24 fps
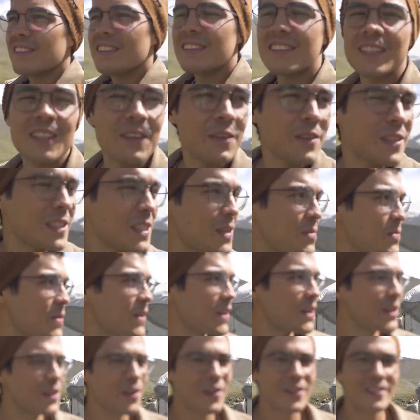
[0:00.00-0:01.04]
So we're sleeping
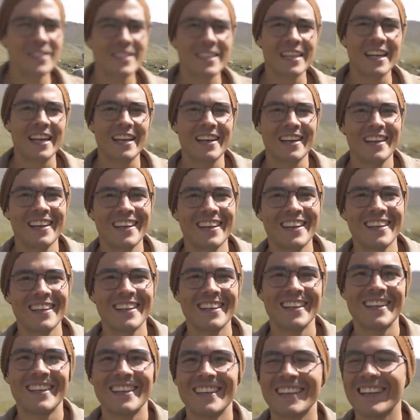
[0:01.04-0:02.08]
in a yurt tonight.
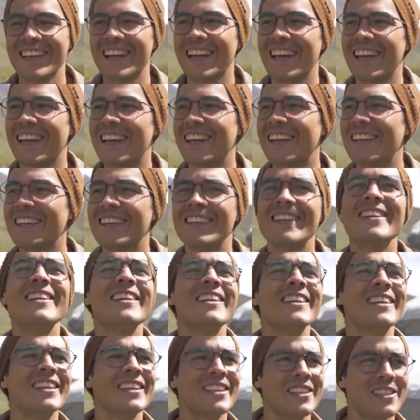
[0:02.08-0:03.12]
And
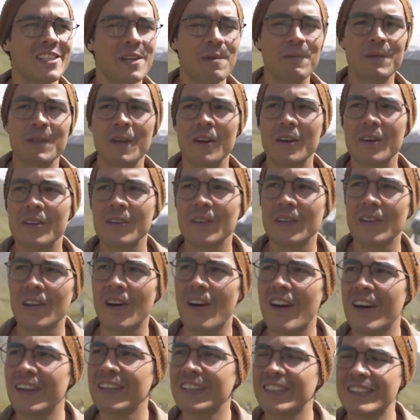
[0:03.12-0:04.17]
Chip's uncle and
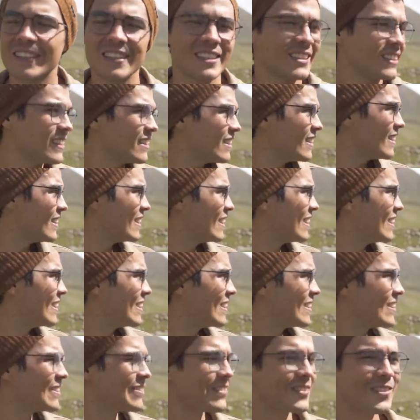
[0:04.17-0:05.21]
aunt
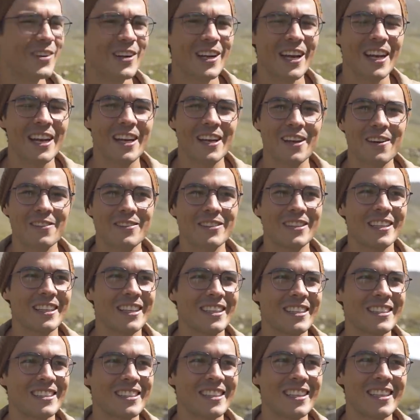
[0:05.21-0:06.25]
uh, were kind enough to
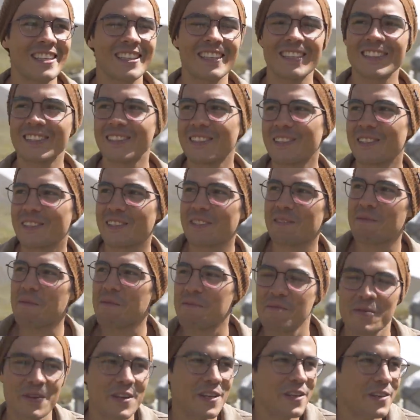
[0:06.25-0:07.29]
let us stay here, so it's gonna be
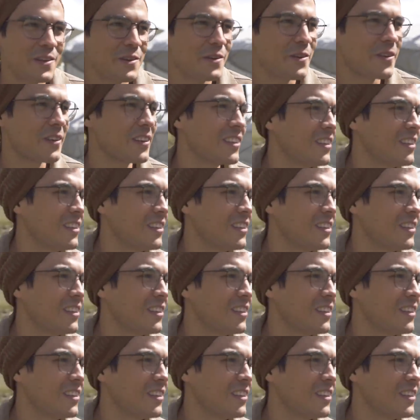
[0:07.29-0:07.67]
pretty cool.